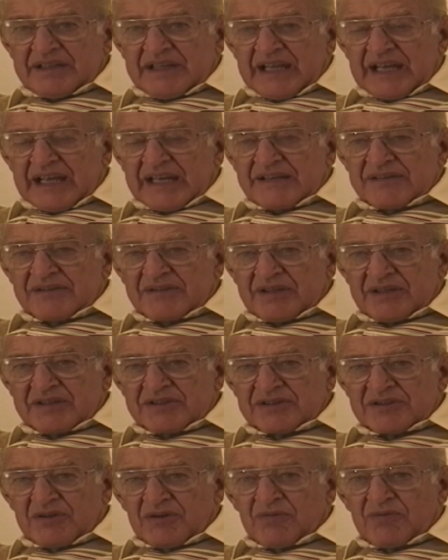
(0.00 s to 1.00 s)
and
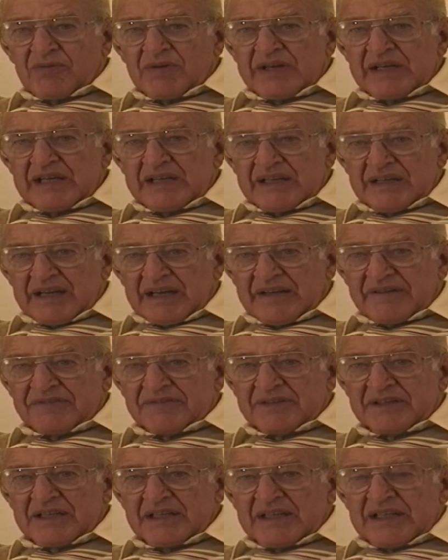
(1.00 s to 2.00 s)
so we
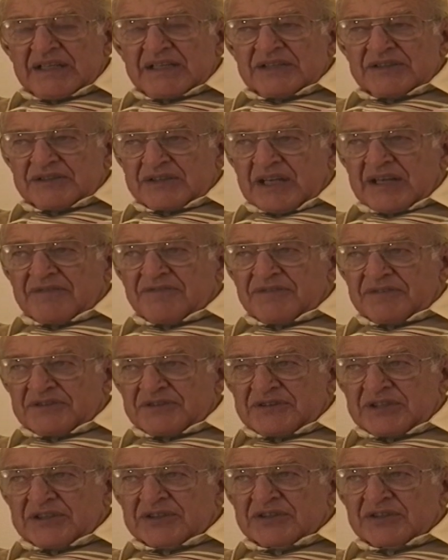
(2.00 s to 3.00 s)
left San
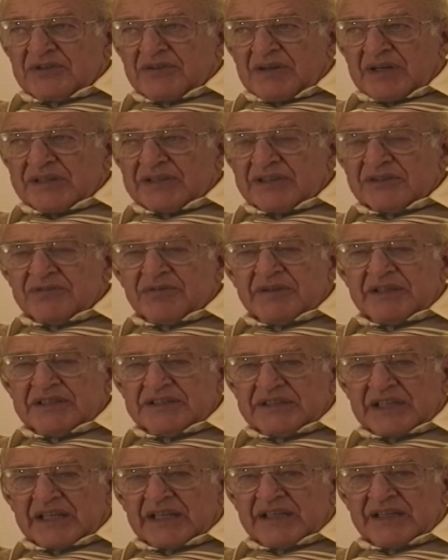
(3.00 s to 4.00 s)
Francisco on the
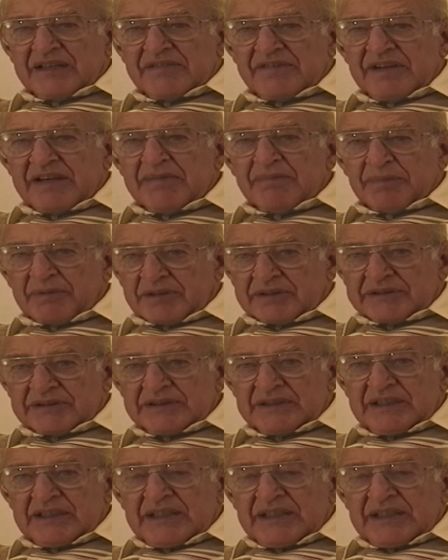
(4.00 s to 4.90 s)
22nd of April